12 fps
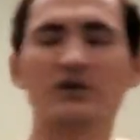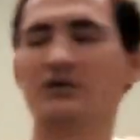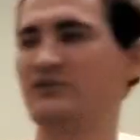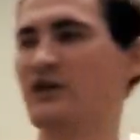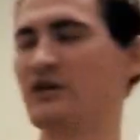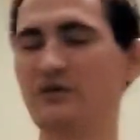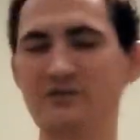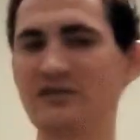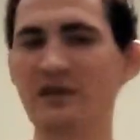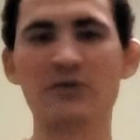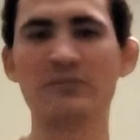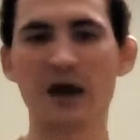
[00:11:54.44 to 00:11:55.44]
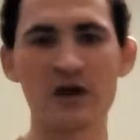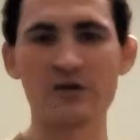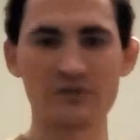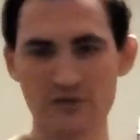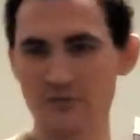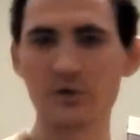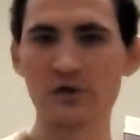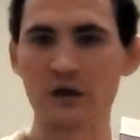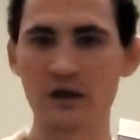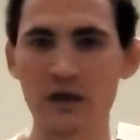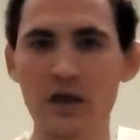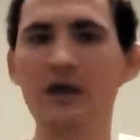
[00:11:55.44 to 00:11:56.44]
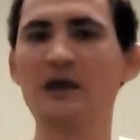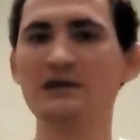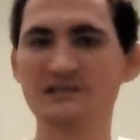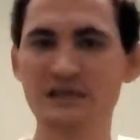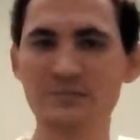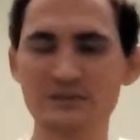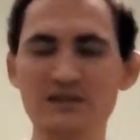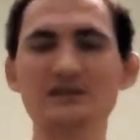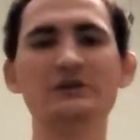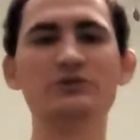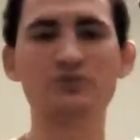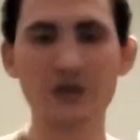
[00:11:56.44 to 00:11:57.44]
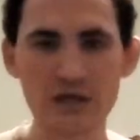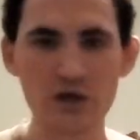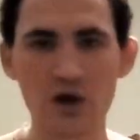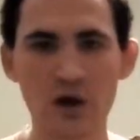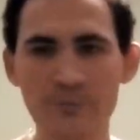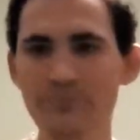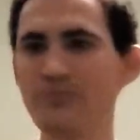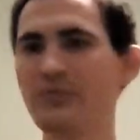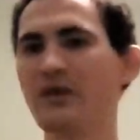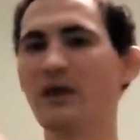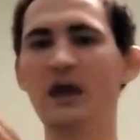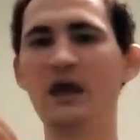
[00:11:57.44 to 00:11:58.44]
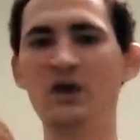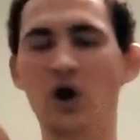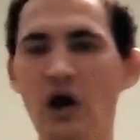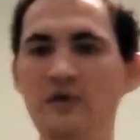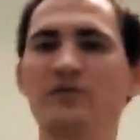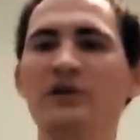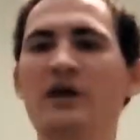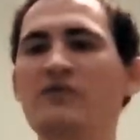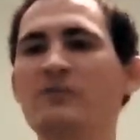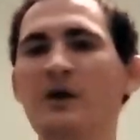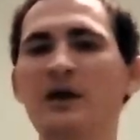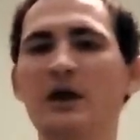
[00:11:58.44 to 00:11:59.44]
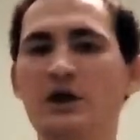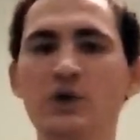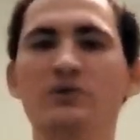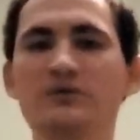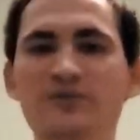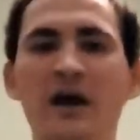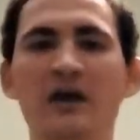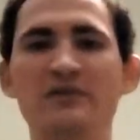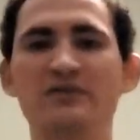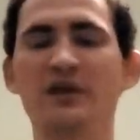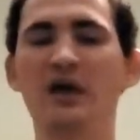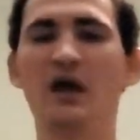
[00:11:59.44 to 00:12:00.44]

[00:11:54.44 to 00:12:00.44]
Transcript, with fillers: Note 10, Note 7 batteries exploding? Samsung did a recall and offered everybody a new device